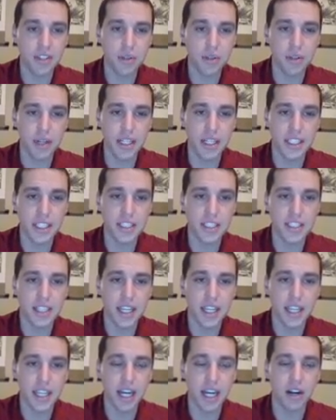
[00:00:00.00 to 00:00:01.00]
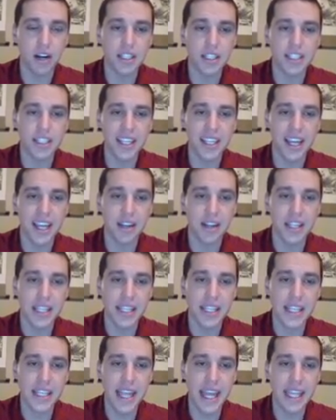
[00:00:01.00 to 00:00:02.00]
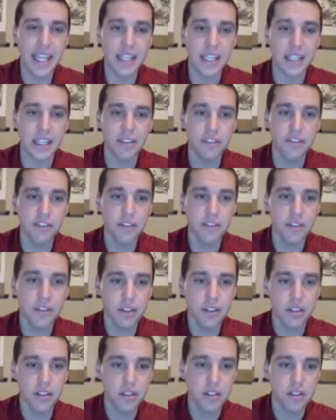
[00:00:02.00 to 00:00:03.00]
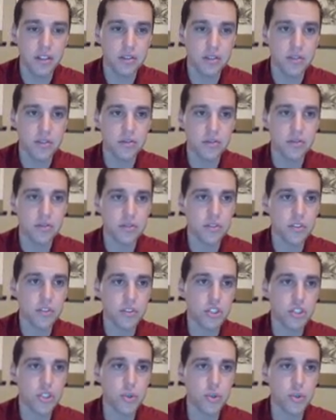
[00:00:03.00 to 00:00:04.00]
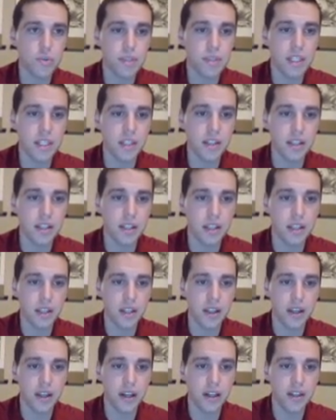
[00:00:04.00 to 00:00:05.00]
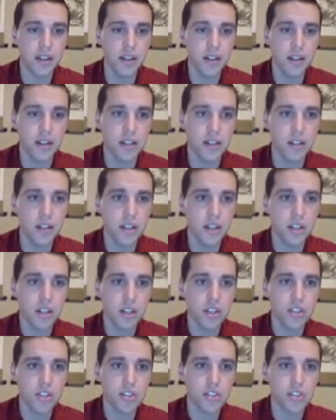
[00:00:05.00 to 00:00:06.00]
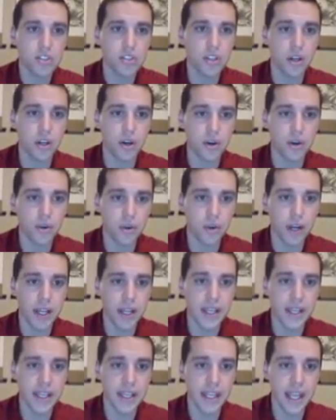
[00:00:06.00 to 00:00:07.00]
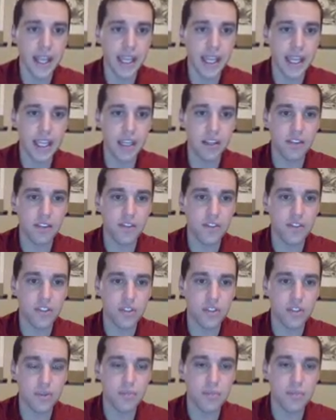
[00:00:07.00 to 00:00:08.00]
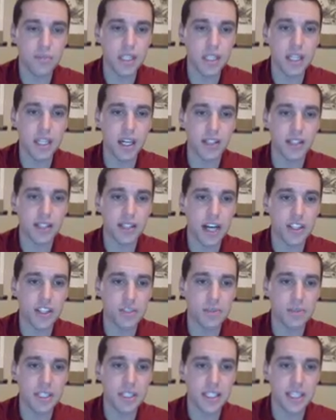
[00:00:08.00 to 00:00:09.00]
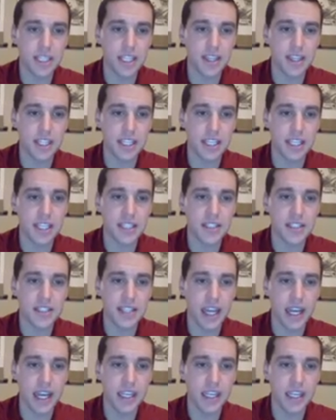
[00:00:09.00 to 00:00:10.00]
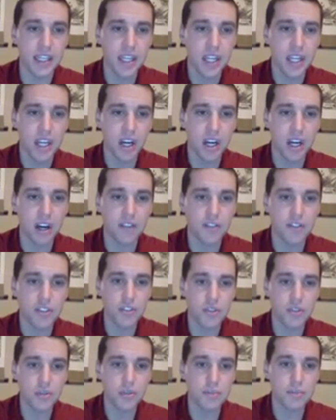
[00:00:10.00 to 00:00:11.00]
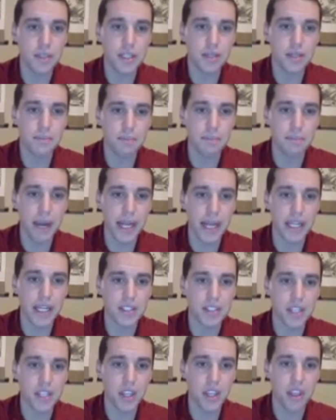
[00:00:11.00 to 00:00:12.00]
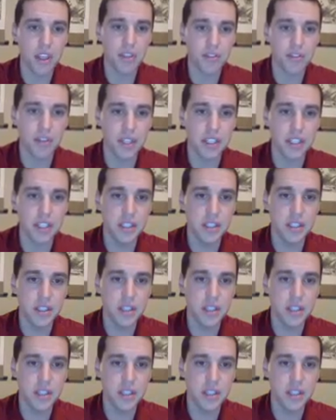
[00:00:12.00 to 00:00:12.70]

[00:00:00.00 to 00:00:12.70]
What do I need to take out? I need to take out a negative 2b there. So negative 2b allows me to get the inside of 2b minus 3.